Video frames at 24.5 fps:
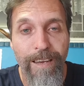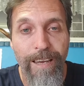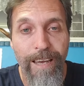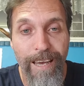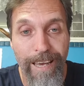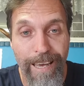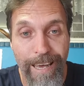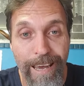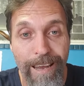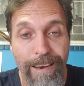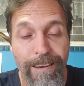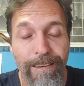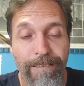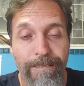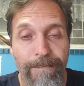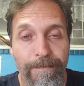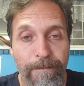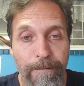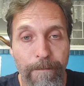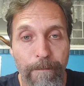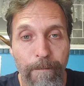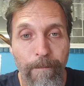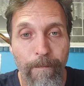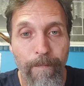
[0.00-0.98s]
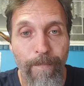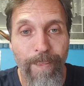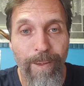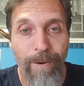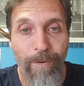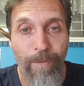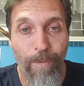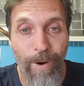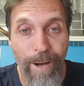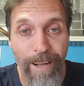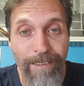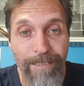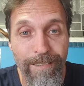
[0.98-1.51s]
Again,
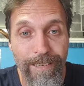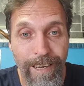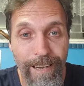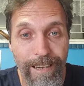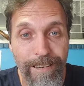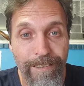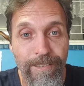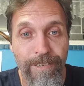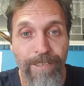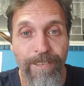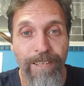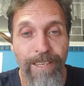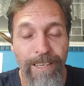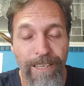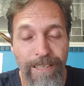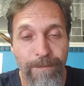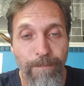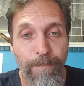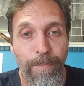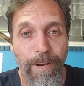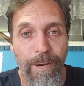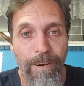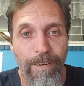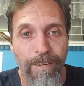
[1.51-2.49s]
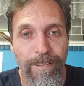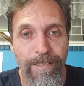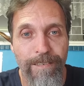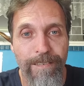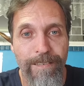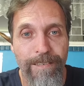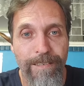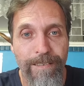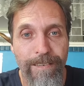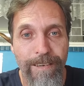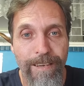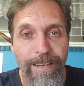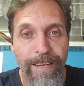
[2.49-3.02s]
well done to these
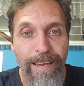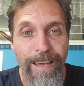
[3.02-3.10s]
parents.